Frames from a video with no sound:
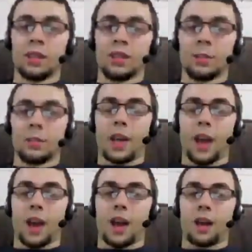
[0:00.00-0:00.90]
But
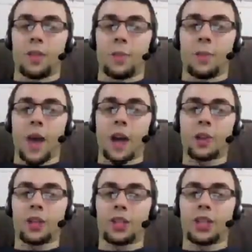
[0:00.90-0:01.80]
yeah, uh, the
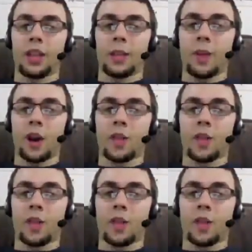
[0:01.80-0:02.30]
actually the silly part